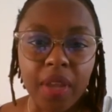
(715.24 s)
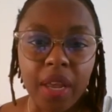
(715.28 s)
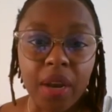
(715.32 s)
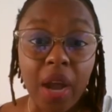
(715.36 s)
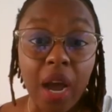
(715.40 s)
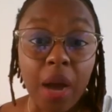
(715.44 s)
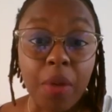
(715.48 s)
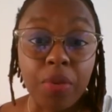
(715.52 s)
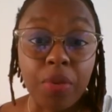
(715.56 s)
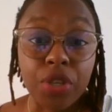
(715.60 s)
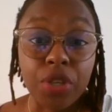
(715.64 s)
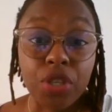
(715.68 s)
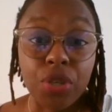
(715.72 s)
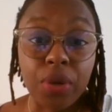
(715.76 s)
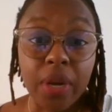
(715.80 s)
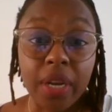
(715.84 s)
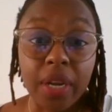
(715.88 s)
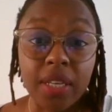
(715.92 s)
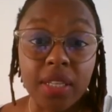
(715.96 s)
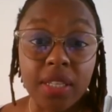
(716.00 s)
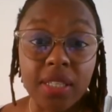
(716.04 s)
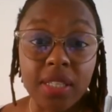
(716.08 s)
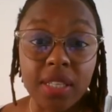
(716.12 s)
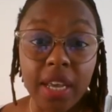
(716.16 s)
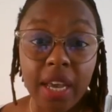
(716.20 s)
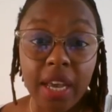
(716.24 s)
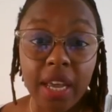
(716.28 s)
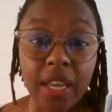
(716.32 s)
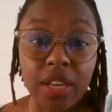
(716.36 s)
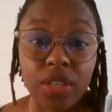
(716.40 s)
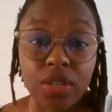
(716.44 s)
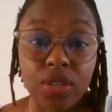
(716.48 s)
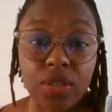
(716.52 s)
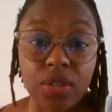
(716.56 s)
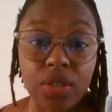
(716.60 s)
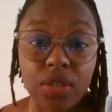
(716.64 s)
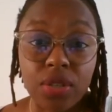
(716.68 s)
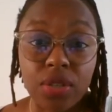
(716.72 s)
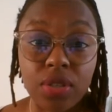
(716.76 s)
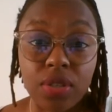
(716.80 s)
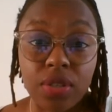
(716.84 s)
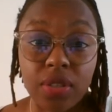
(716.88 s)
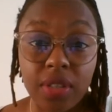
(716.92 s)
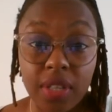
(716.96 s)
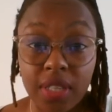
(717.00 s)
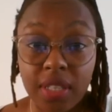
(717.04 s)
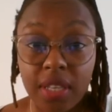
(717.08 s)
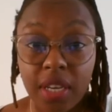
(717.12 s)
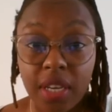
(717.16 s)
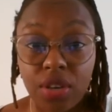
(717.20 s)
how much you understand
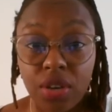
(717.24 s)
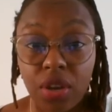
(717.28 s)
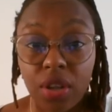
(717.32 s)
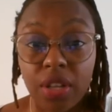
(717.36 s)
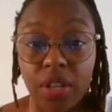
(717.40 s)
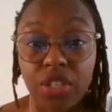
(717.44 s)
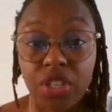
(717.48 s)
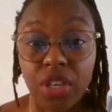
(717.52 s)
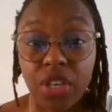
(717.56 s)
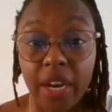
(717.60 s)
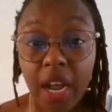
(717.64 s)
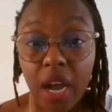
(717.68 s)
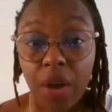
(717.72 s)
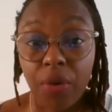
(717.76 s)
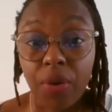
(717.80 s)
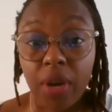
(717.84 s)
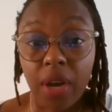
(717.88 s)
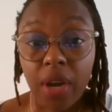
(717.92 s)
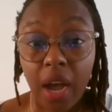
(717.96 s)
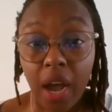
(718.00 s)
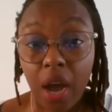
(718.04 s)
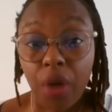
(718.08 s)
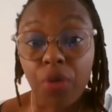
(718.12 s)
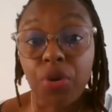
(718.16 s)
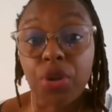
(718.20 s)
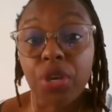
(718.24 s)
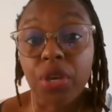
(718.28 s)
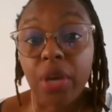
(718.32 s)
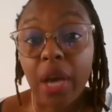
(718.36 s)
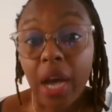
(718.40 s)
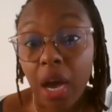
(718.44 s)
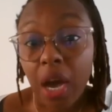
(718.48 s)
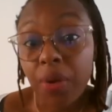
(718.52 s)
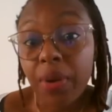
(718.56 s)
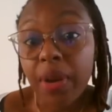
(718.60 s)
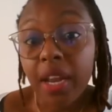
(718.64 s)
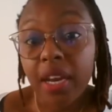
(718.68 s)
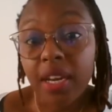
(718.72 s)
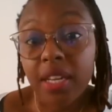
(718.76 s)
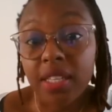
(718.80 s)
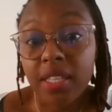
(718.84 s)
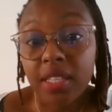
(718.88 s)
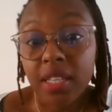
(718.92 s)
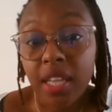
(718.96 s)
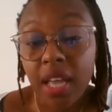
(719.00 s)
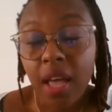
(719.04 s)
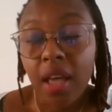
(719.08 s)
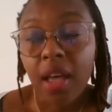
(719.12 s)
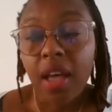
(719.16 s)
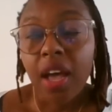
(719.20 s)
the technology, and how you
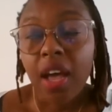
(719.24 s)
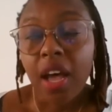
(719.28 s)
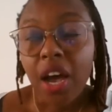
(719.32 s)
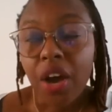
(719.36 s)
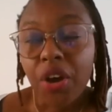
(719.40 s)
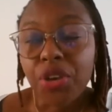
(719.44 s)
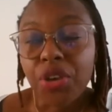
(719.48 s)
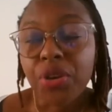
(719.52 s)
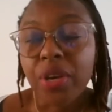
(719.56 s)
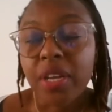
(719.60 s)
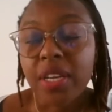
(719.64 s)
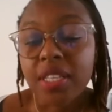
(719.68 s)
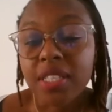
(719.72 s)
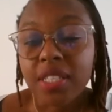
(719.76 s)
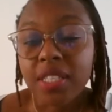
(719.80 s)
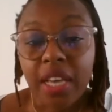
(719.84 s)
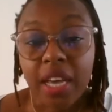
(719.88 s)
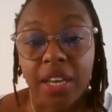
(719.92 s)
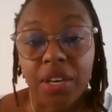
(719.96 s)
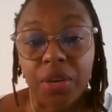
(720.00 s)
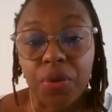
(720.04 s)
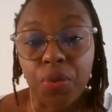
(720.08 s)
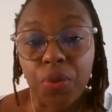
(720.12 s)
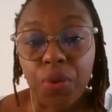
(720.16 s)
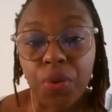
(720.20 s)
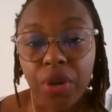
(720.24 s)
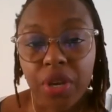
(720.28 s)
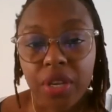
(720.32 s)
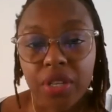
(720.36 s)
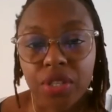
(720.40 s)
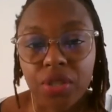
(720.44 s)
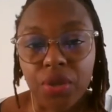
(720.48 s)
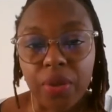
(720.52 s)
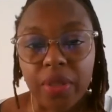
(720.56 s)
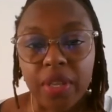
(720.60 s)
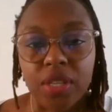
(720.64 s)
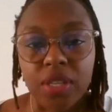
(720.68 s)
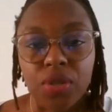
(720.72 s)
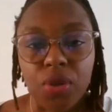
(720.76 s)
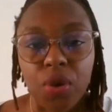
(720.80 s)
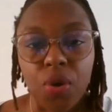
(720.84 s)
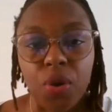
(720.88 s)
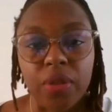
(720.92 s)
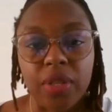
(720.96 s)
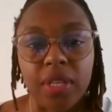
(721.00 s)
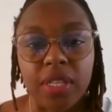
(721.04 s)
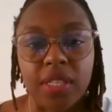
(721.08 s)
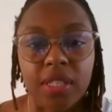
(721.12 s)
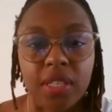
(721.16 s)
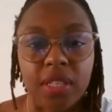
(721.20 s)
understand it works. So there's
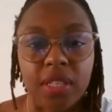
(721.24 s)
all these